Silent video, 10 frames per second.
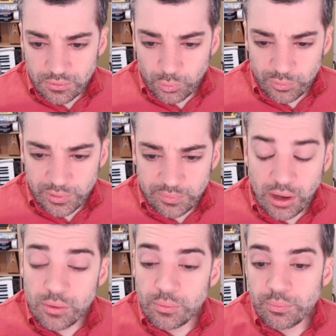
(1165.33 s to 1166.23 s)
One way to be,
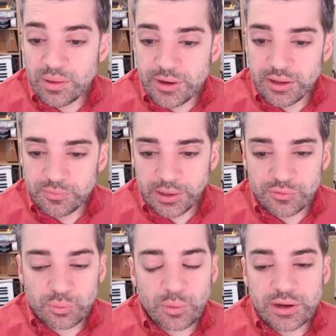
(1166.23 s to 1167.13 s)
oh, maybe it is,
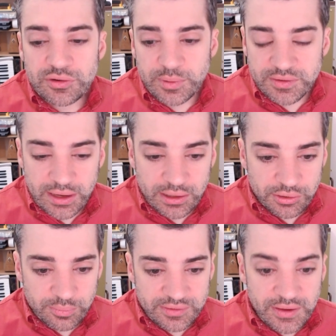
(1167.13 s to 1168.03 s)
because one way to be taken
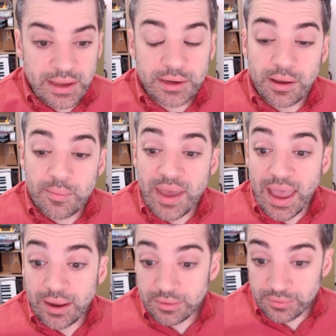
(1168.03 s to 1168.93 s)
could be taken
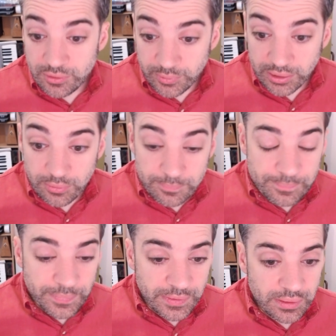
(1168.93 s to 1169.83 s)
aback. There we go.
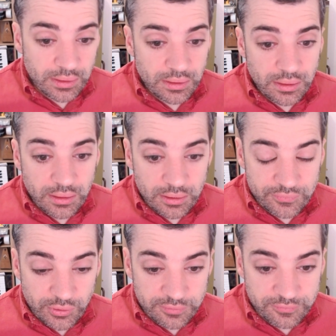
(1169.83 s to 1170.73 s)
Uh,
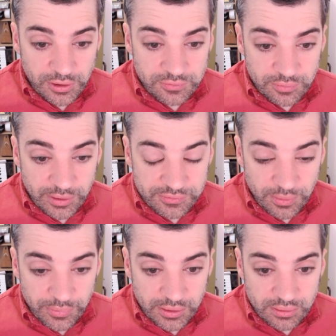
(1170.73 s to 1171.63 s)
if you're affronted by
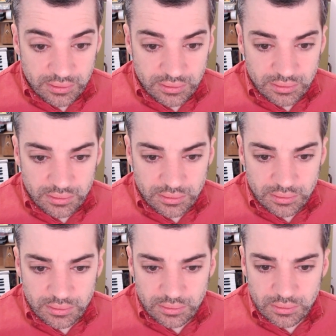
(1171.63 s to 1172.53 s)
something.
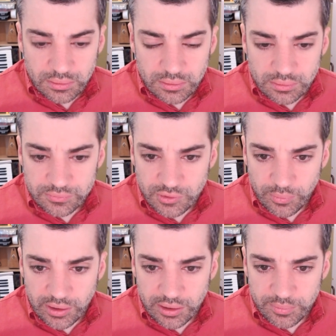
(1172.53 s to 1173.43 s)
Let's go
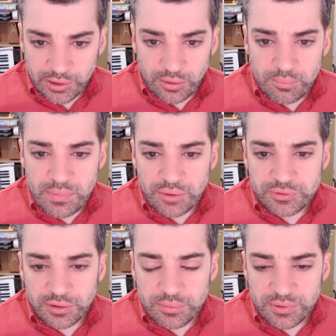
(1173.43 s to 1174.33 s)
back up here.
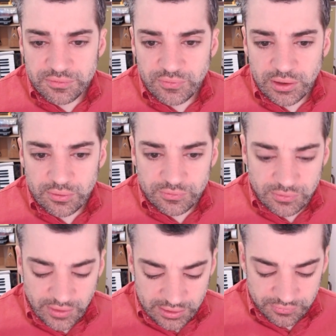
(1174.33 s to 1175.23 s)
Mount Olympus figures,
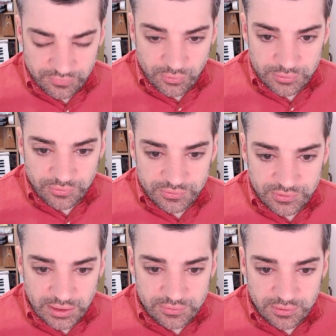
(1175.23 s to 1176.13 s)
so that is, of course, the
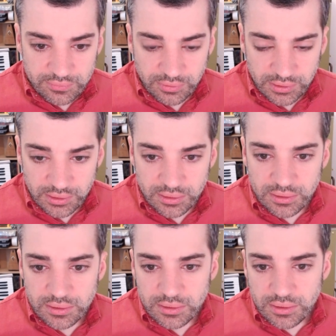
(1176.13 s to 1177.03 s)
site of the
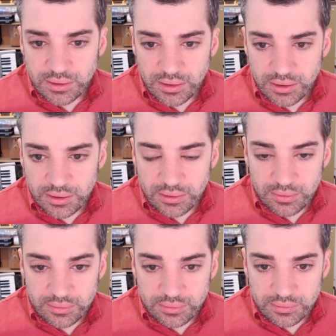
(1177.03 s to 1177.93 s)

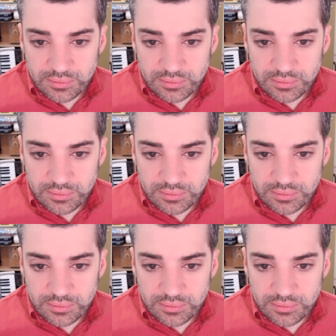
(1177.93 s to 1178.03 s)
uh,